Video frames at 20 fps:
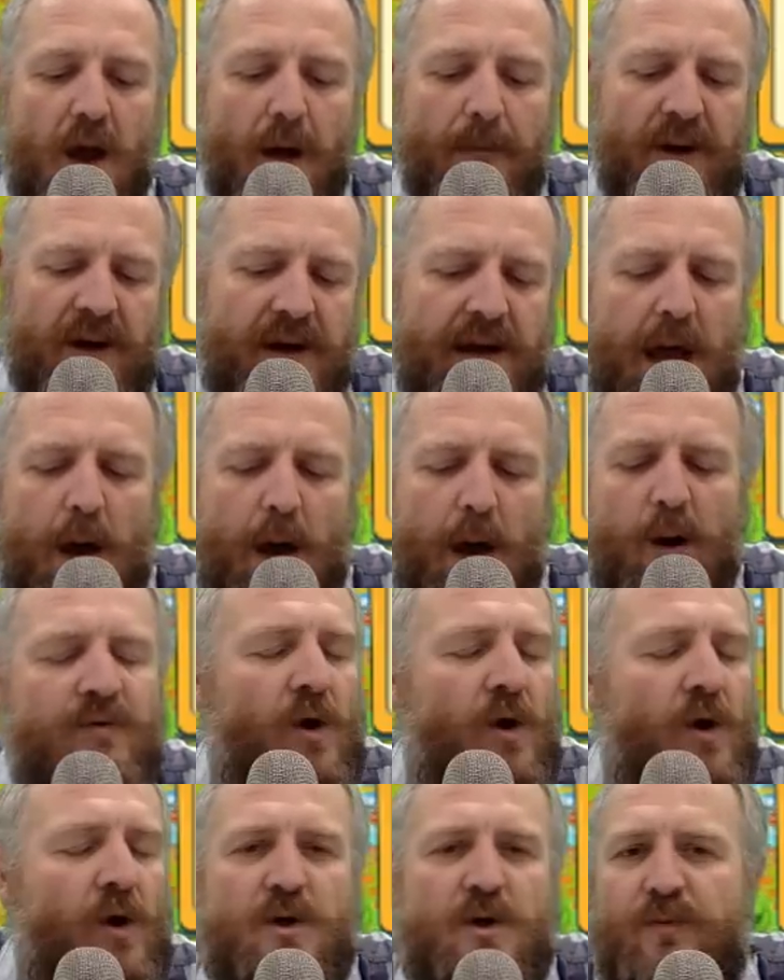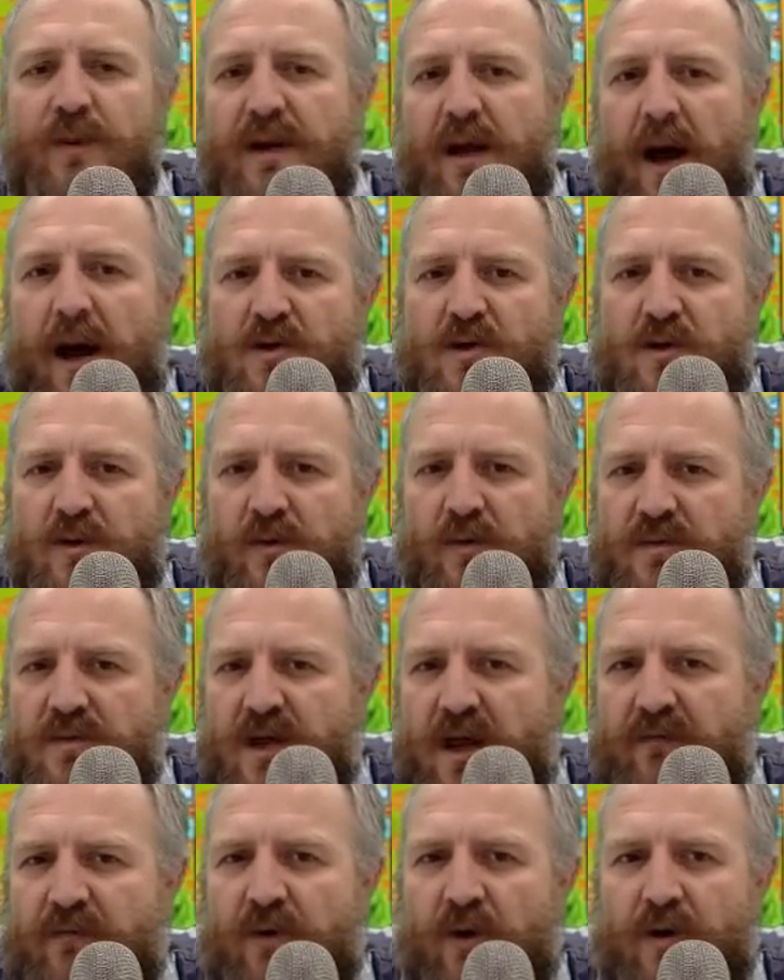But now I've got too many
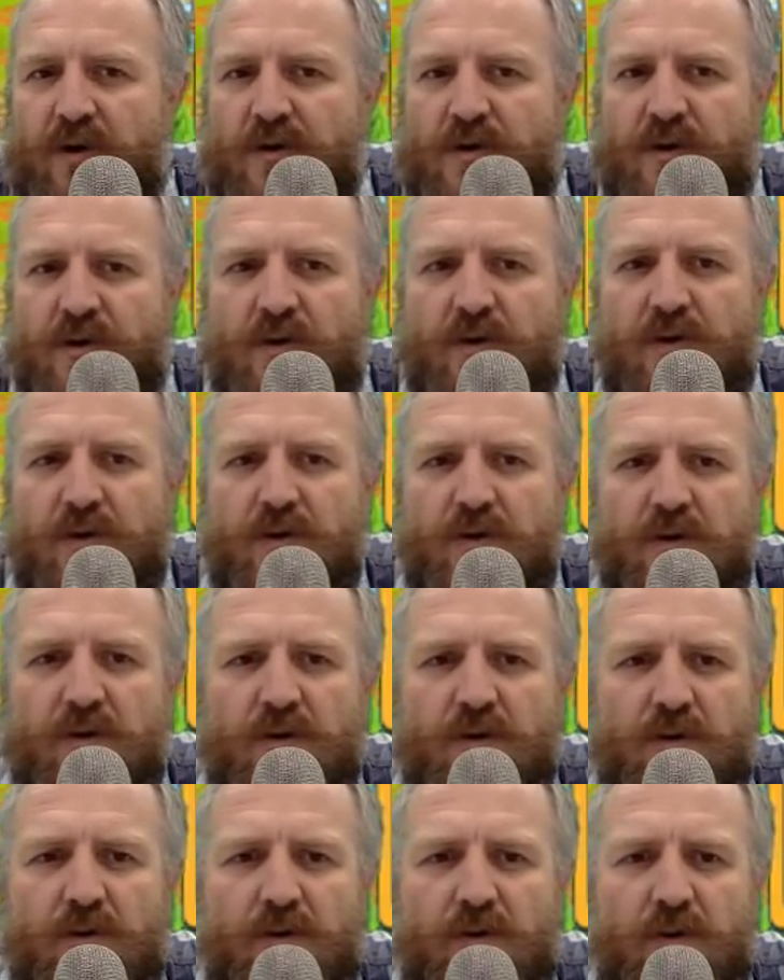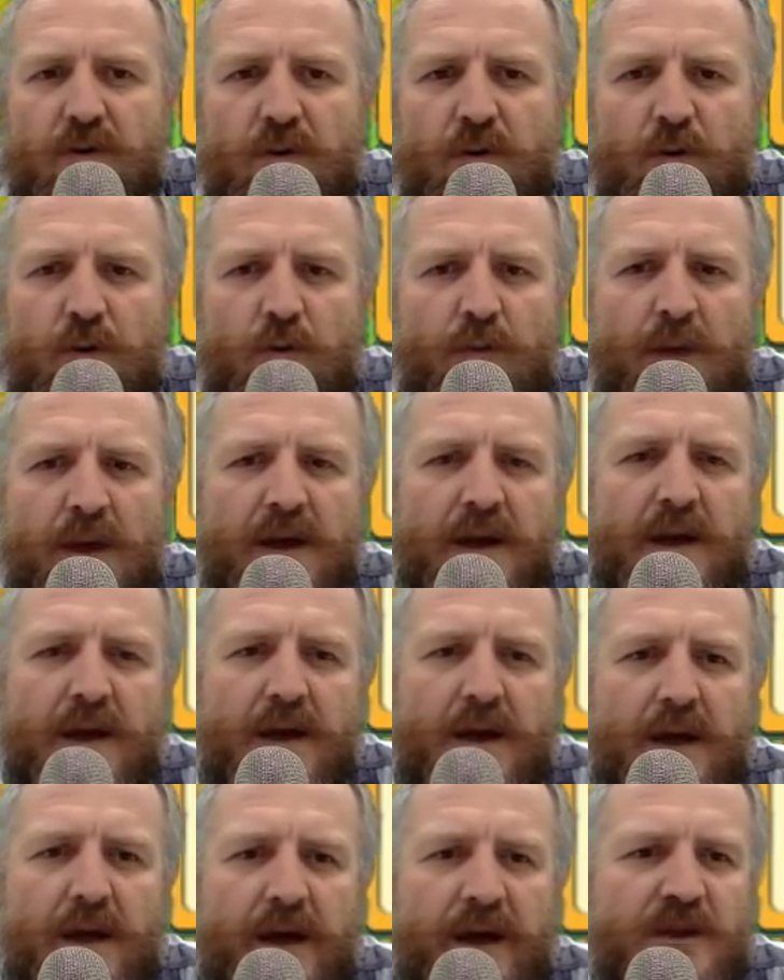items. I've got too
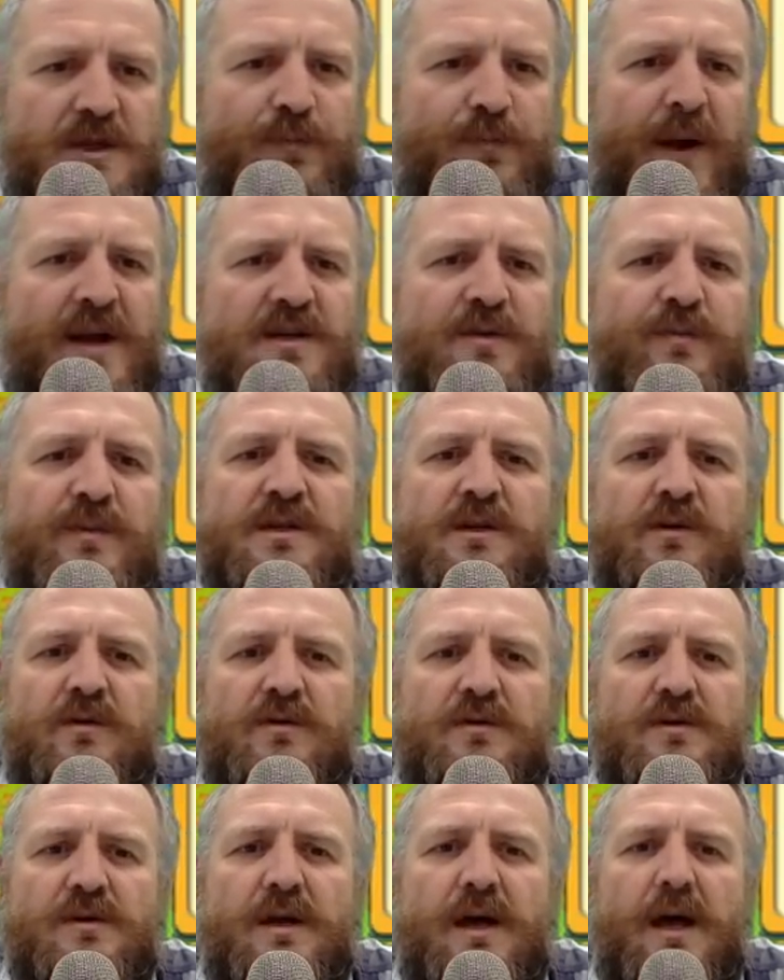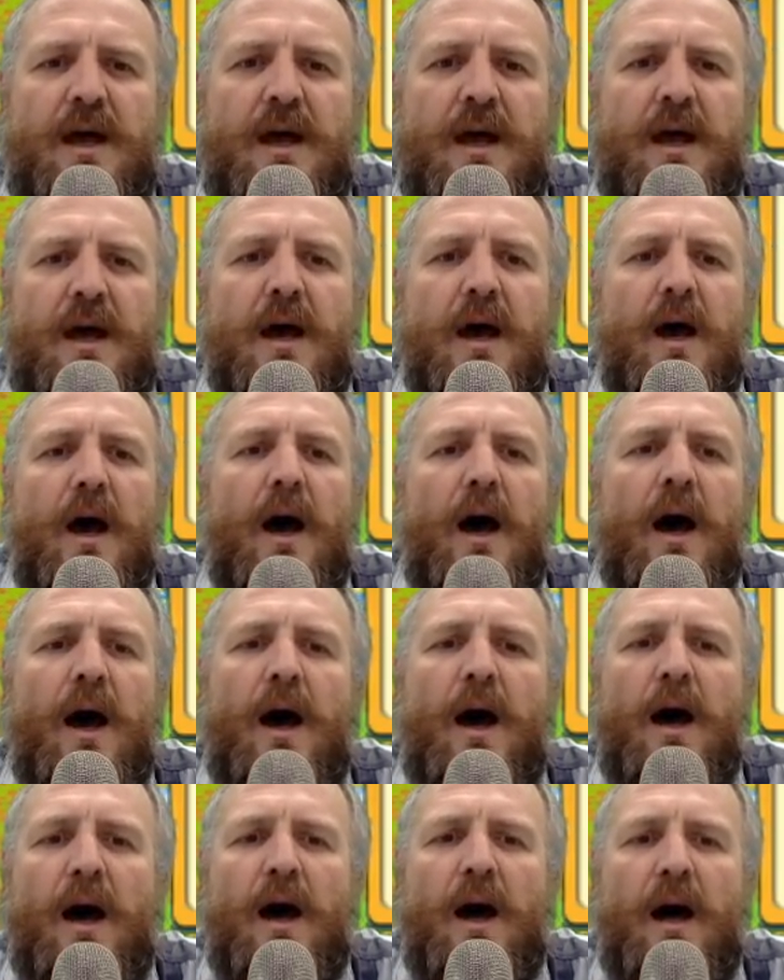many expansion materials there
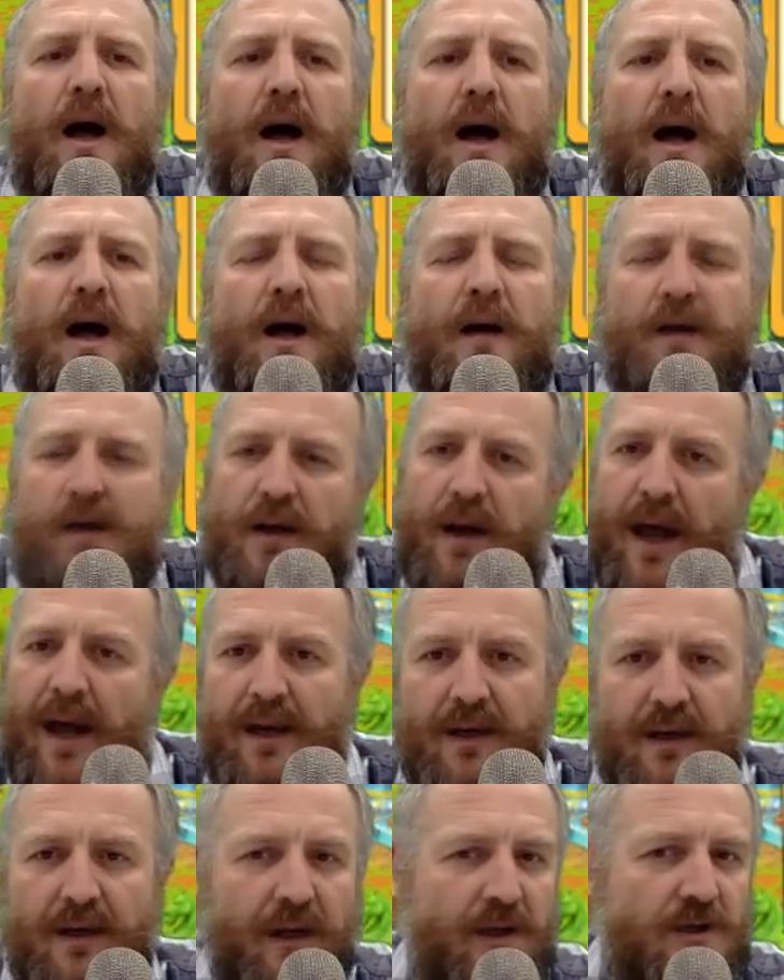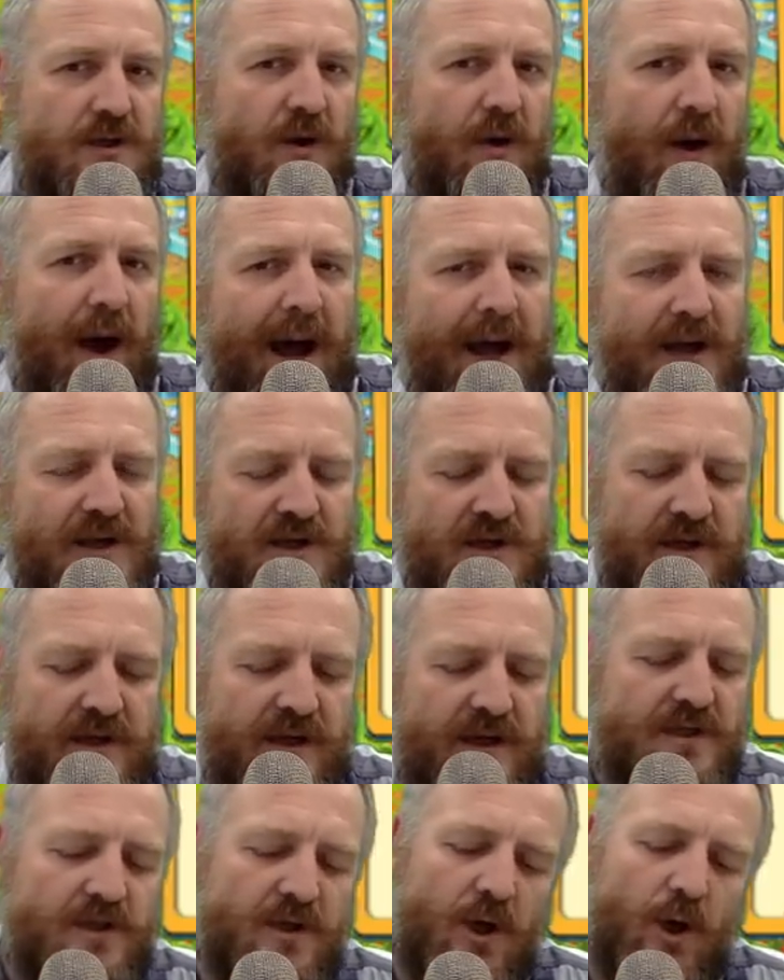that I need to
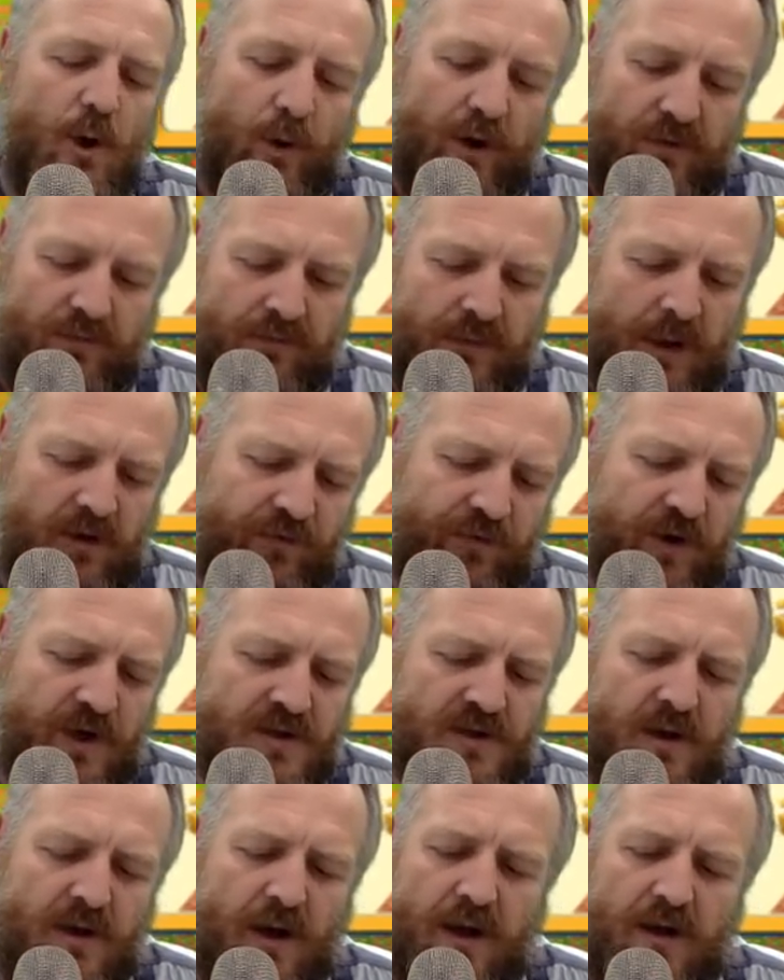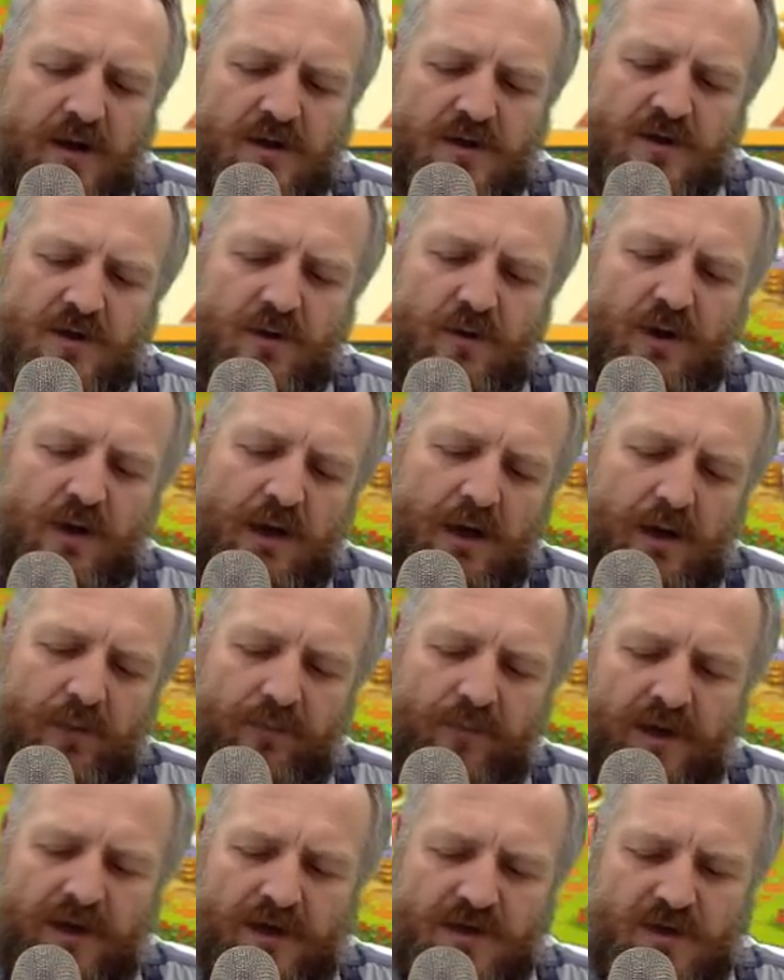actually deal with. Now, the first thing I could do
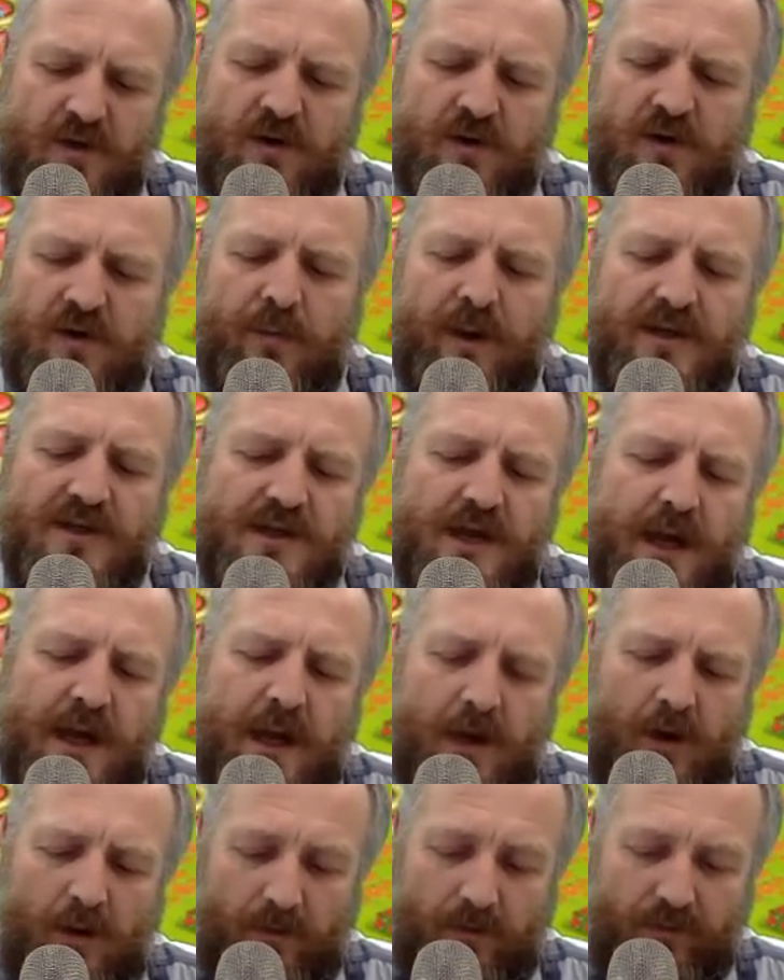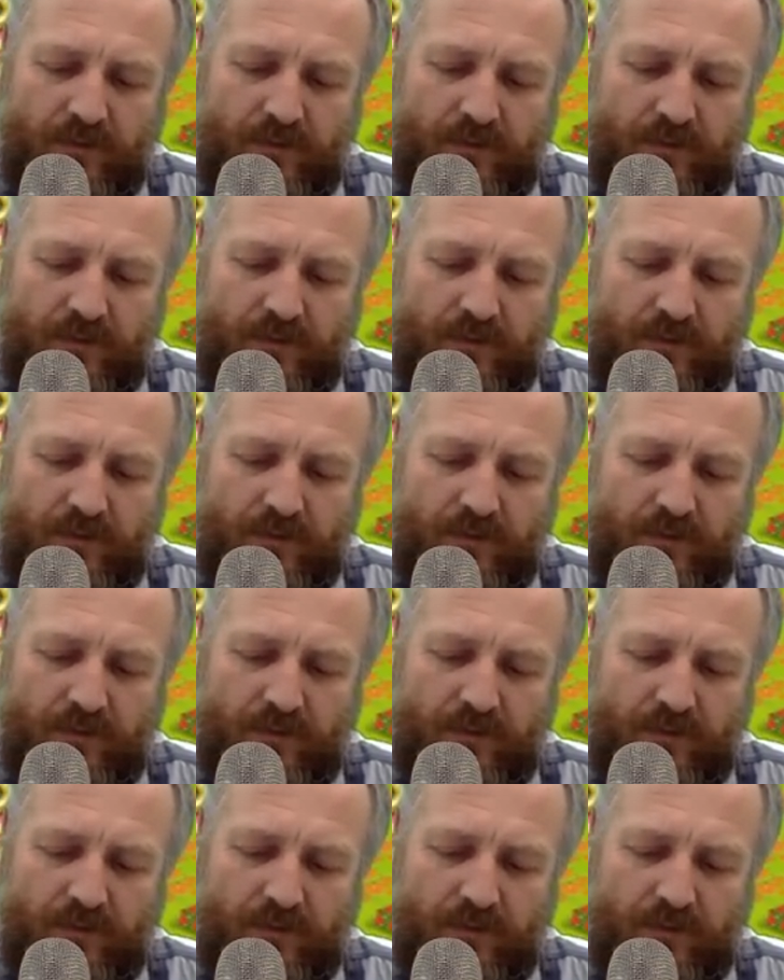here is look at my town.